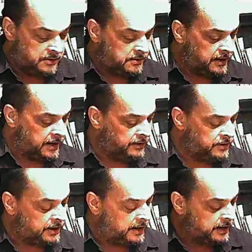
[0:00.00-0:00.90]
And it could
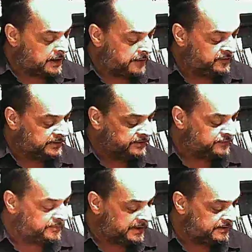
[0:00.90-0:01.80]
always be different,
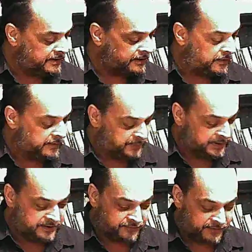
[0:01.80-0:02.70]
man. It could always be
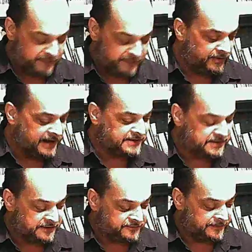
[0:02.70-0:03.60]
different. Every night's
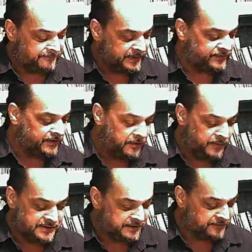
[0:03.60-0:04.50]
different. It's always
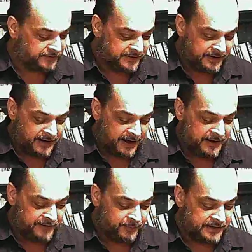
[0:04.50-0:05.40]
different. I never
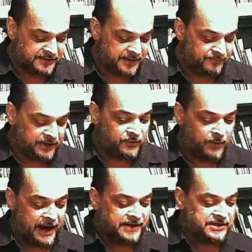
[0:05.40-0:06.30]
play the same thing
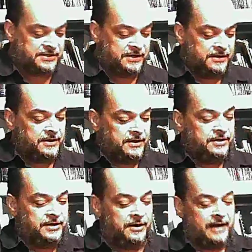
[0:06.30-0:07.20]
twice. You know,
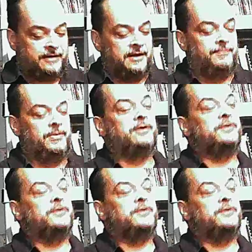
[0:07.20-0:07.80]
like here's an